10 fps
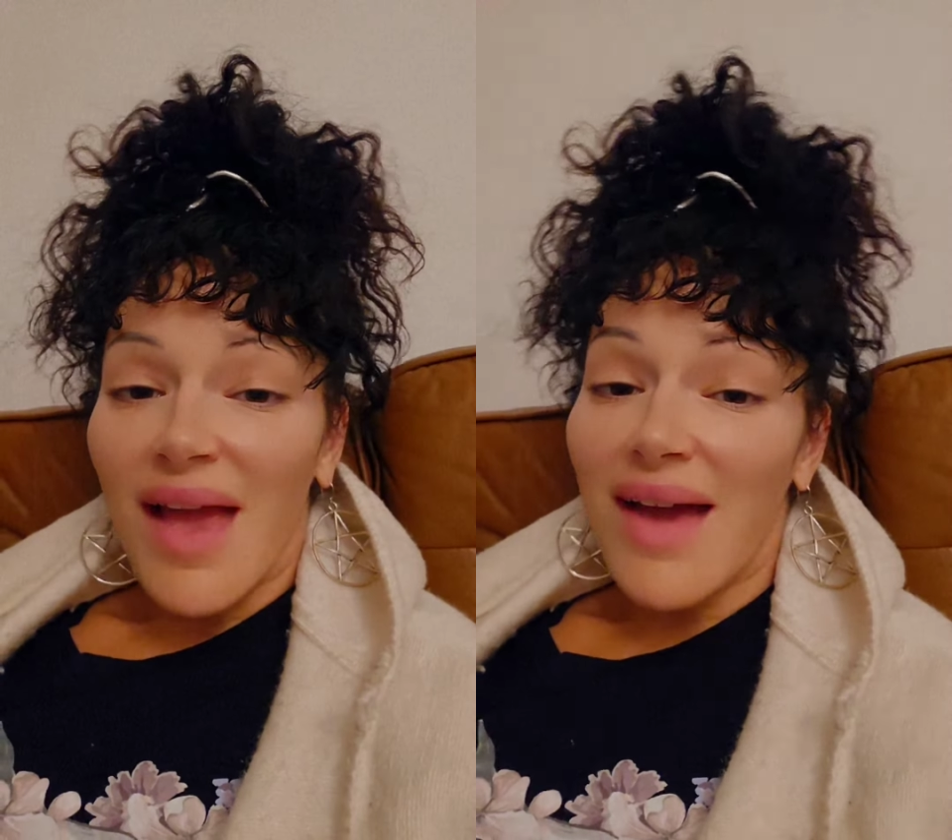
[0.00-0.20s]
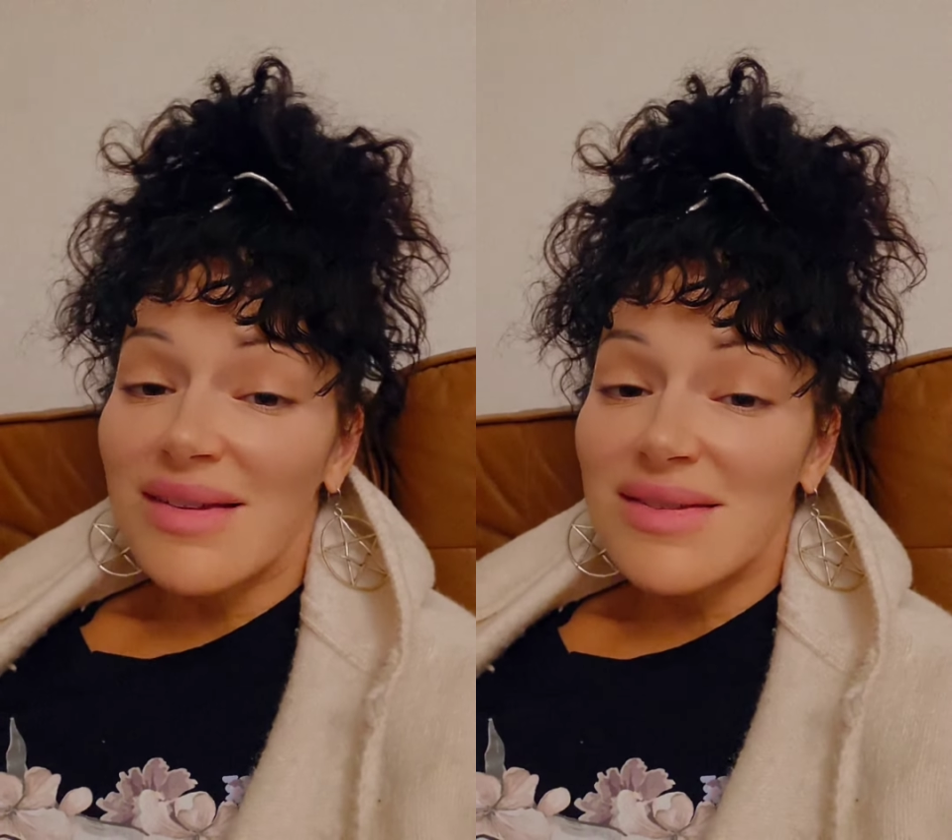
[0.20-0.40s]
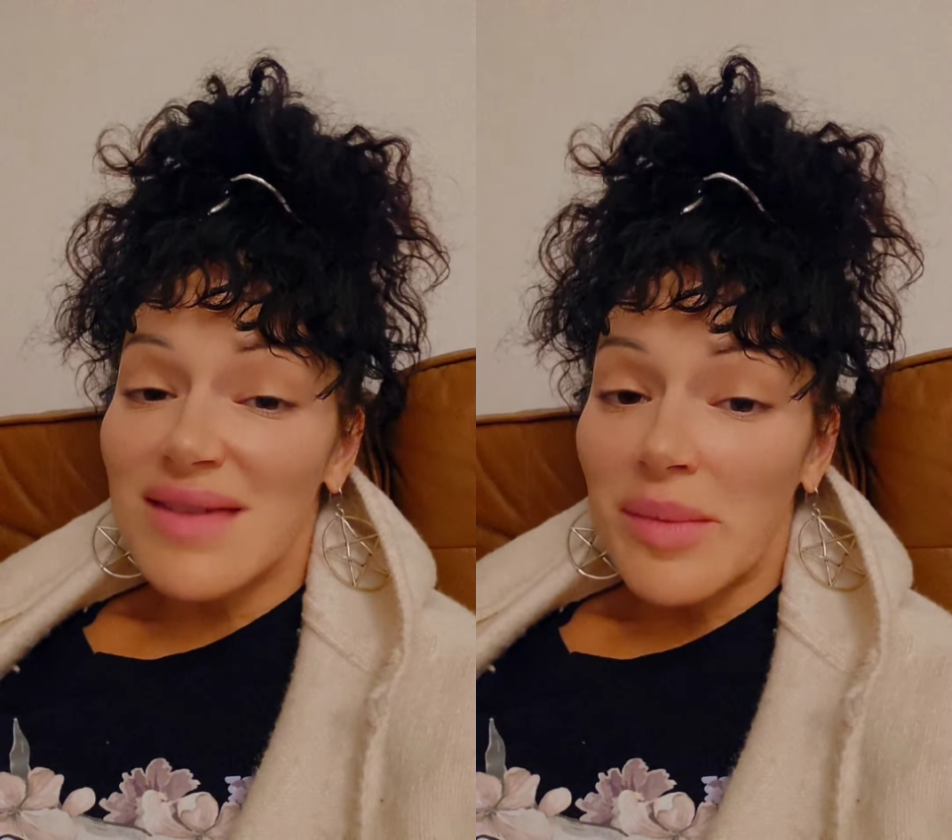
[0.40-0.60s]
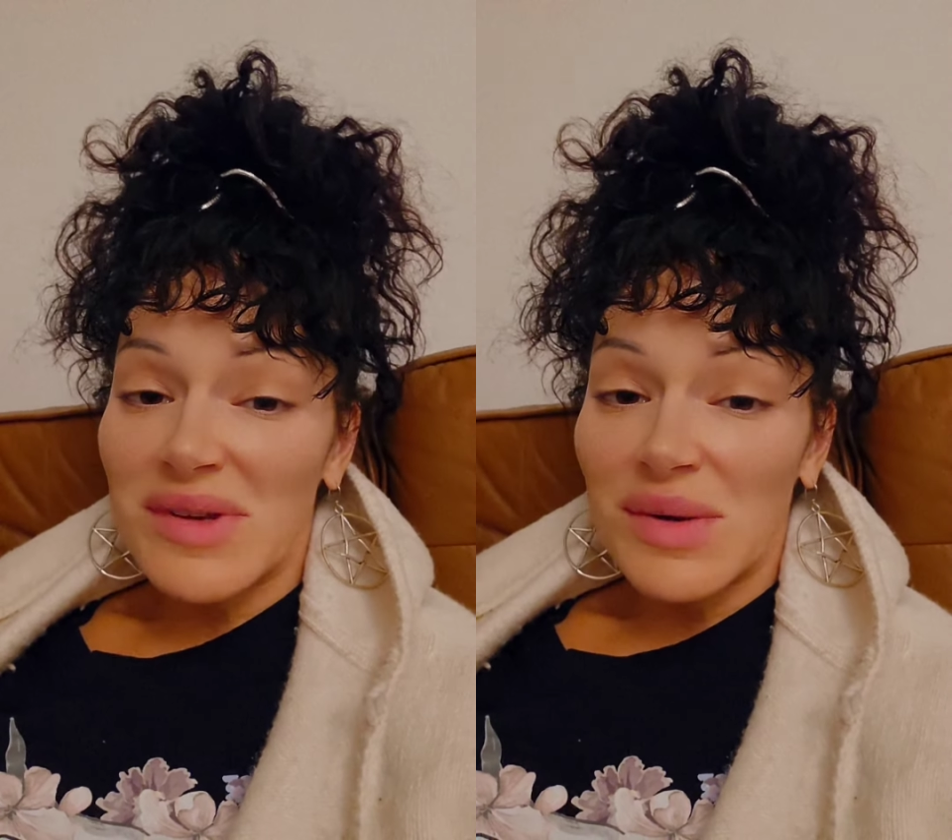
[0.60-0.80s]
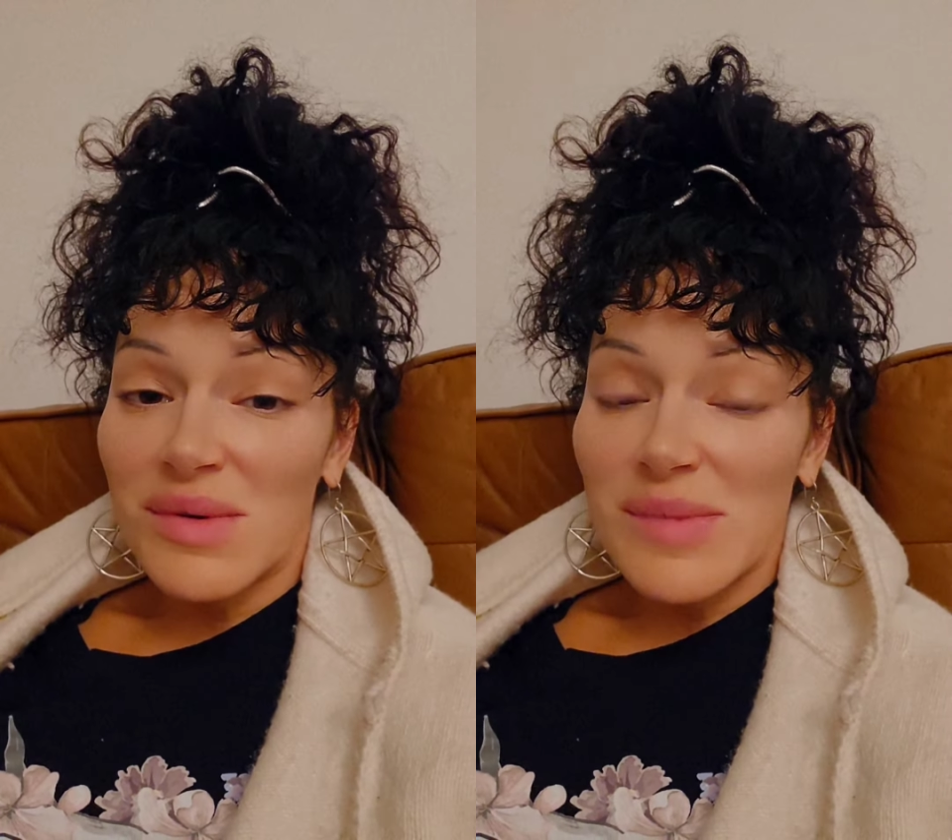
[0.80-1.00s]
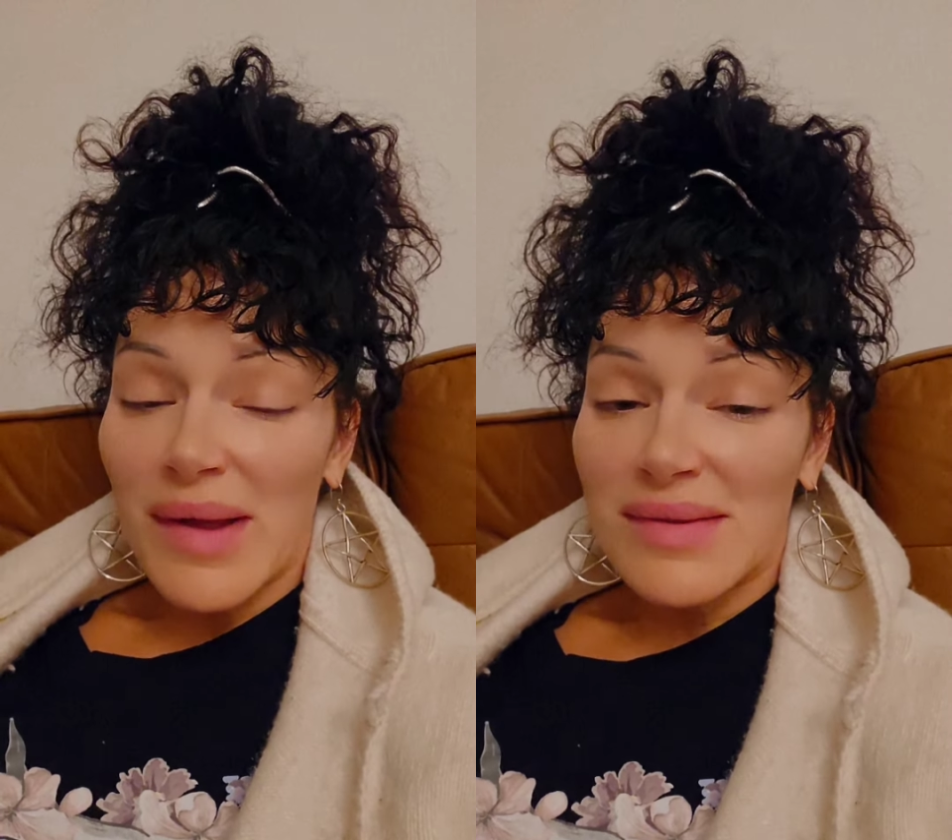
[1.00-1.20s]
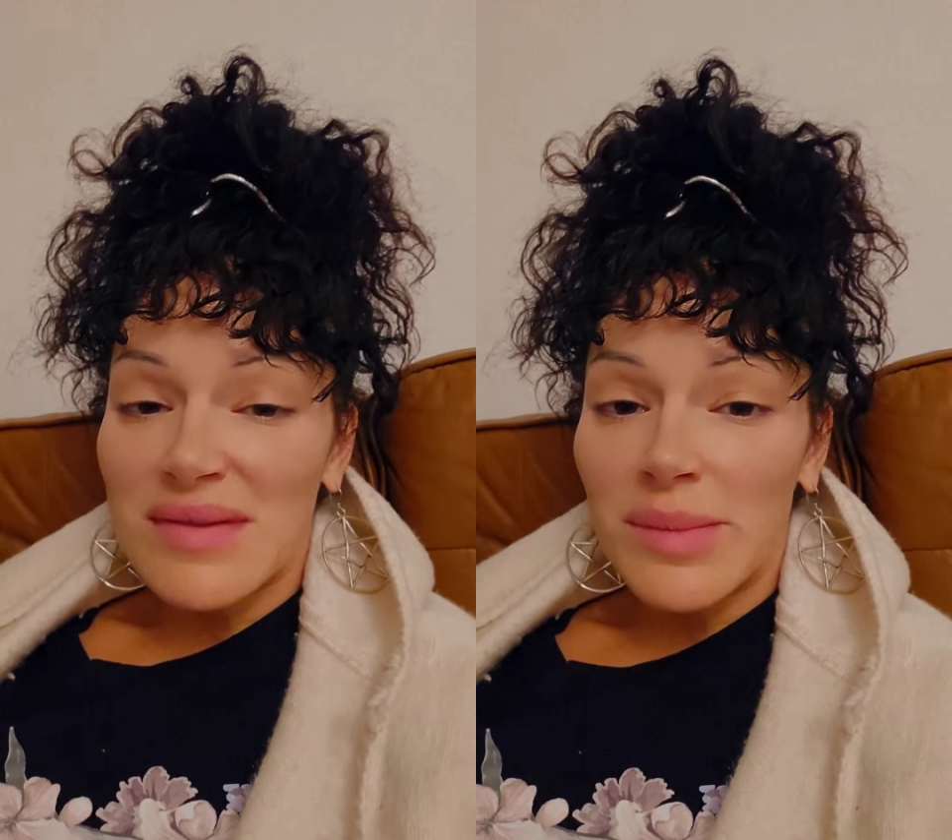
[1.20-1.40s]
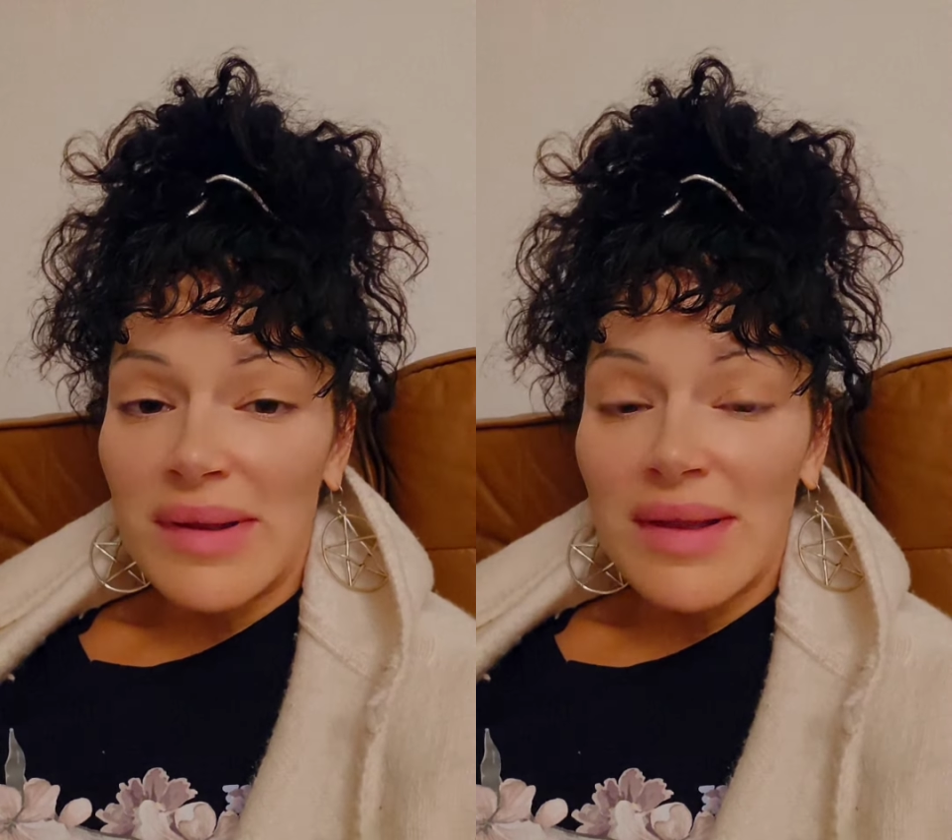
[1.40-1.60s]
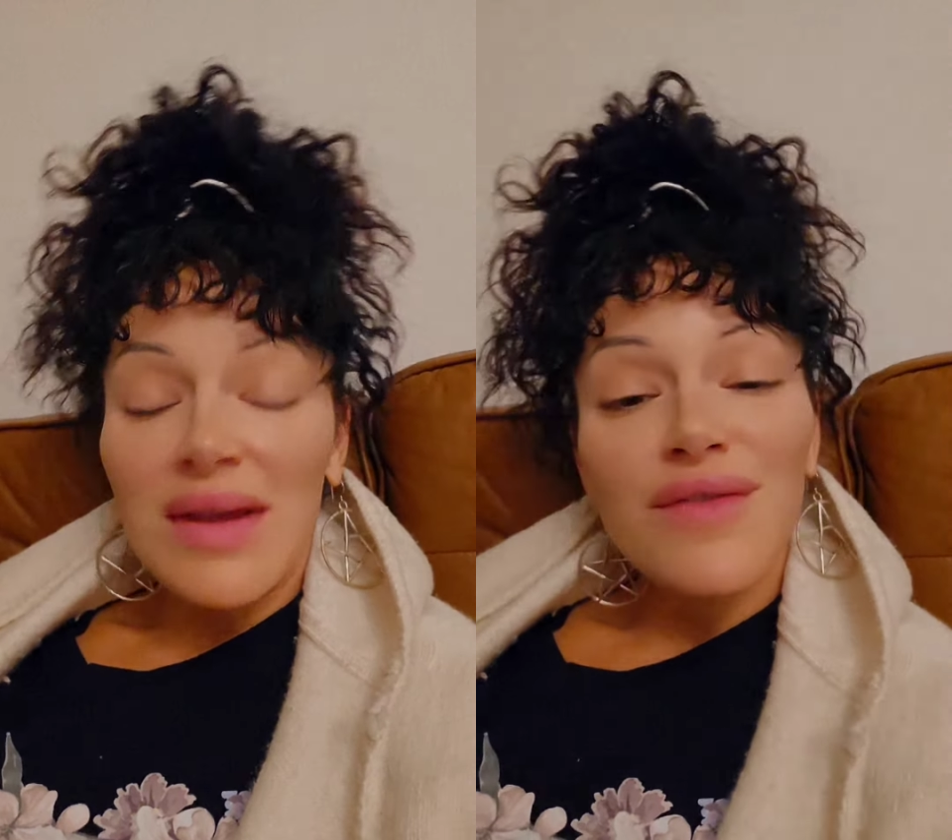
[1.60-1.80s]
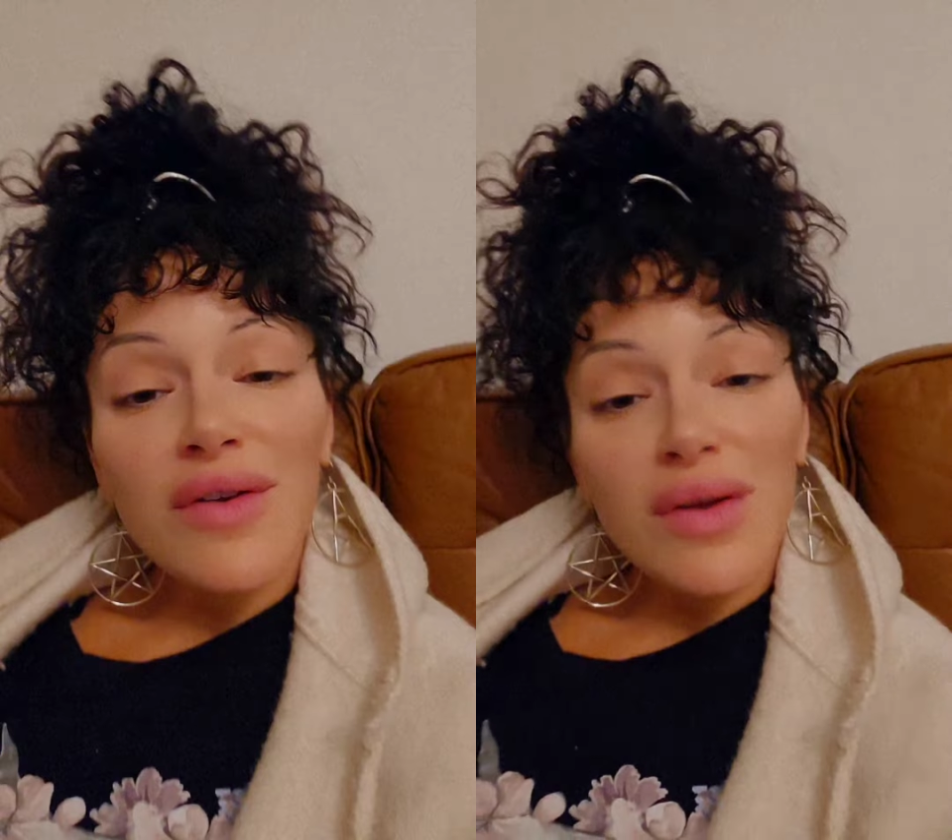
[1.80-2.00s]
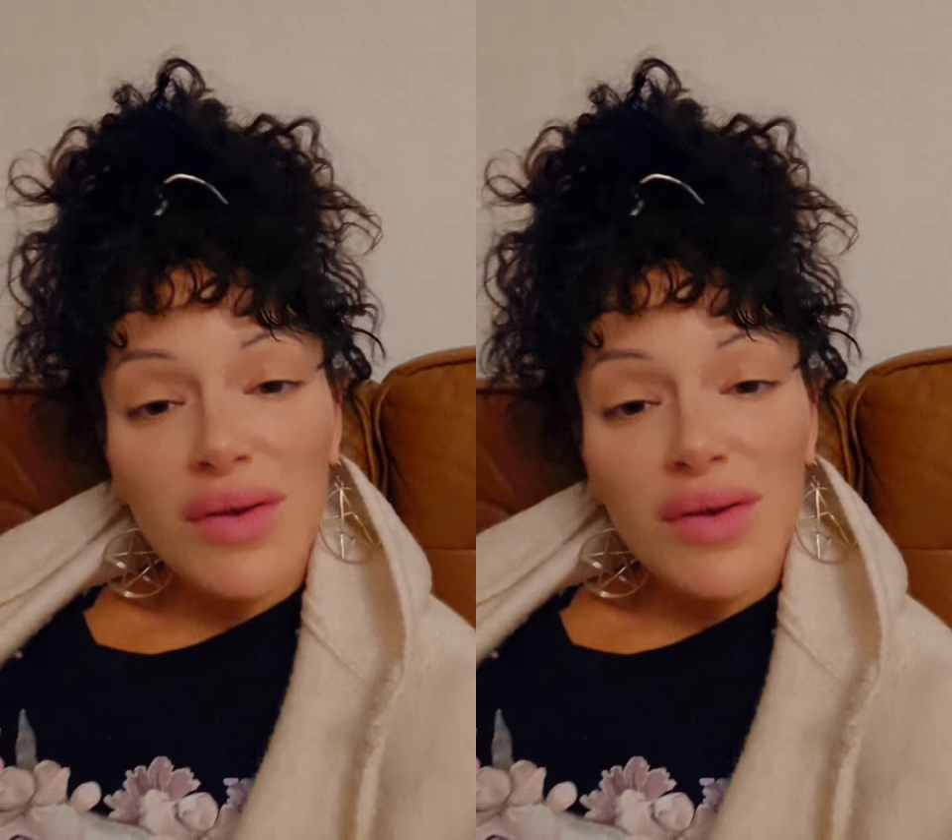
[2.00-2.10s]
accepting responsibility for